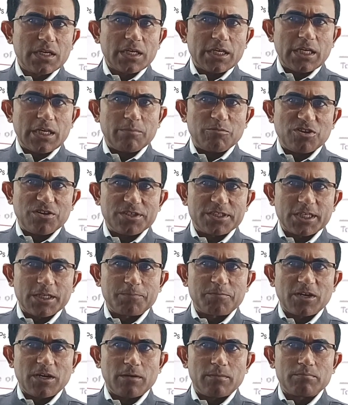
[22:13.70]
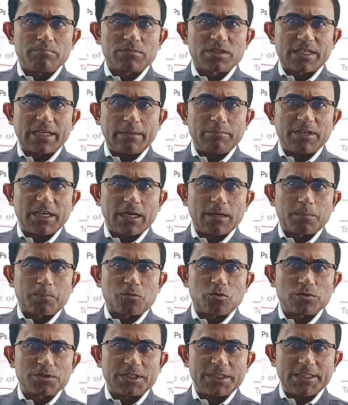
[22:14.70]
immunity from criminal
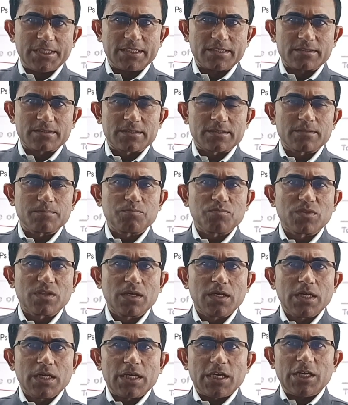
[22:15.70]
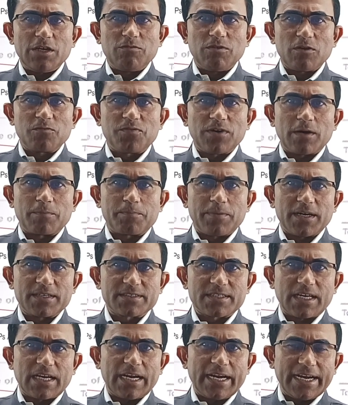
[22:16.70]
proceedings, even for
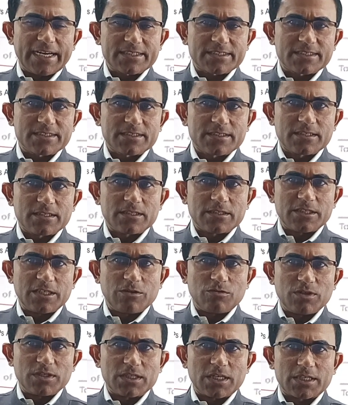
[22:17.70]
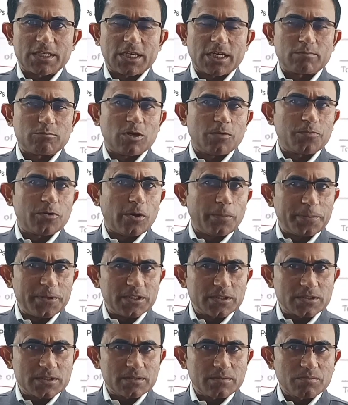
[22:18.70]
personal acts during the term of
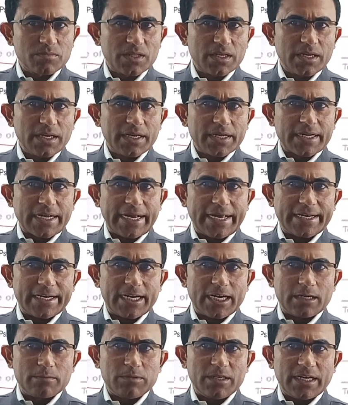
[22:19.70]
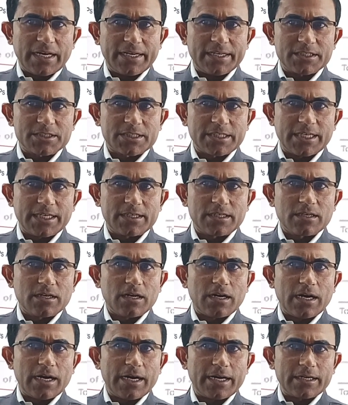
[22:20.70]
office, cannot be arrested
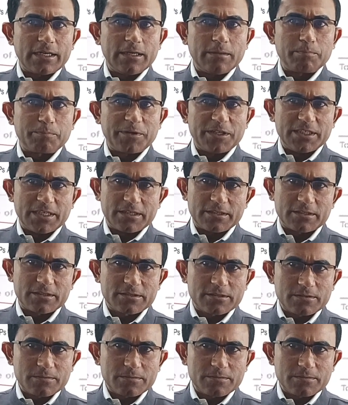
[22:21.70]
or imprisoned.